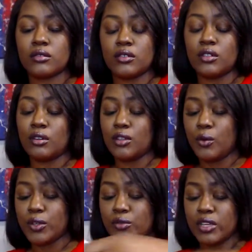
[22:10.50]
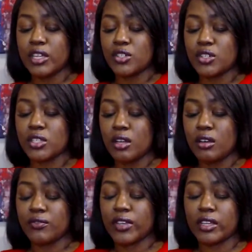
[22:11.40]
You know, knowing you can get your
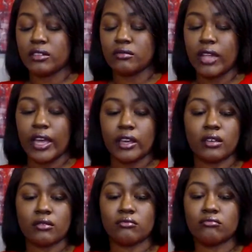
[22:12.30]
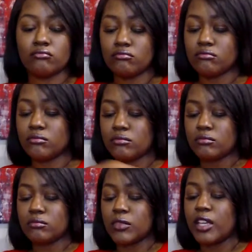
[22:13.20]
stuff in like
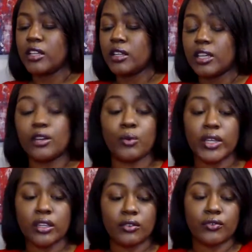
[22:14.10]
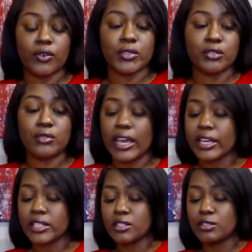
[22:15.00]
in a week, from 2
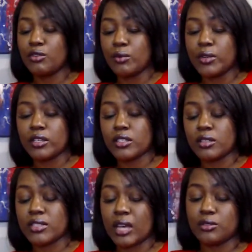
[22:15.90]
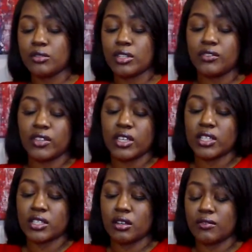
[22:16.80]
days to a week. Sometimes you can even
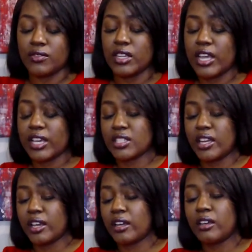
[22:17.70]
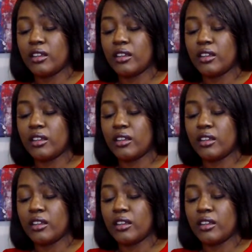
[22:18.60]
get stuff the next day.